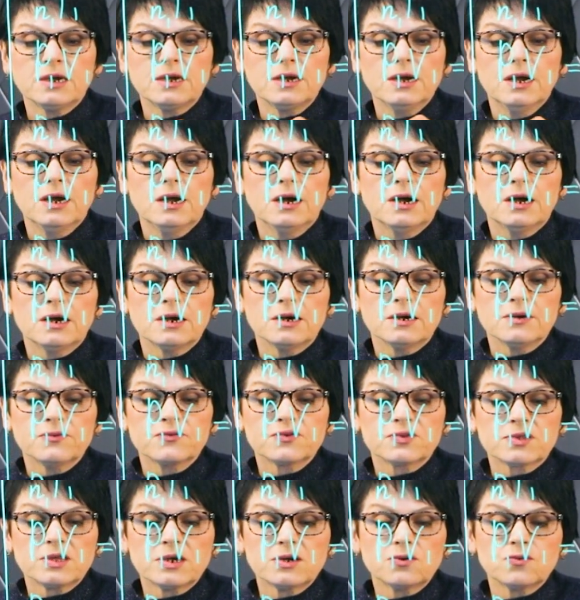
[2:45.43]
Then let's
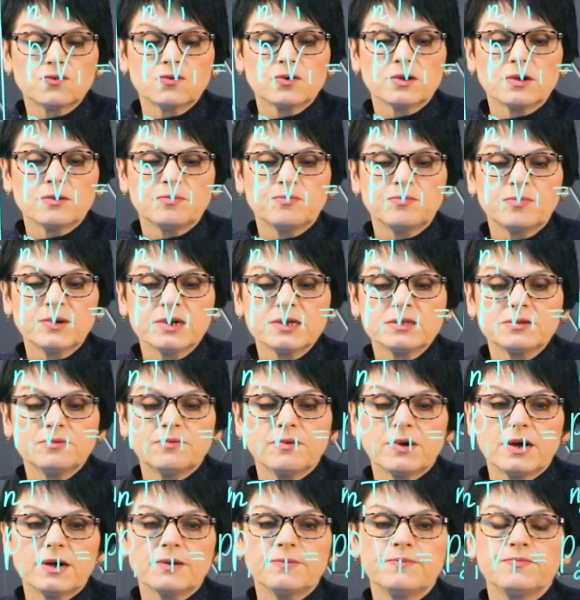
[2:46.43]
transform the
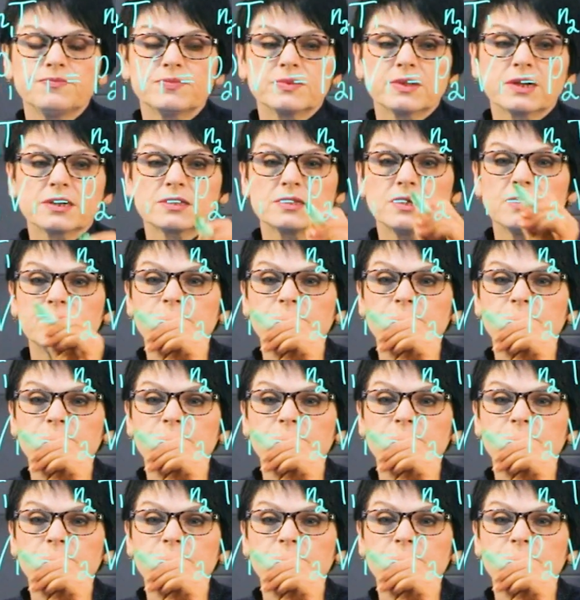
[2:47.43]
formula.